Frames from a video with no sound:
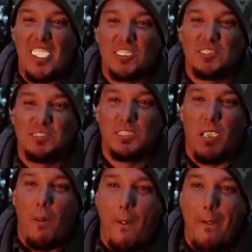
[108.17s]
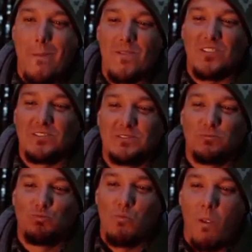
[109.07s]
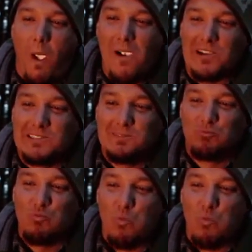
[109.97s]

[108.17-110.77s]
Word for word: Man. I already ate it.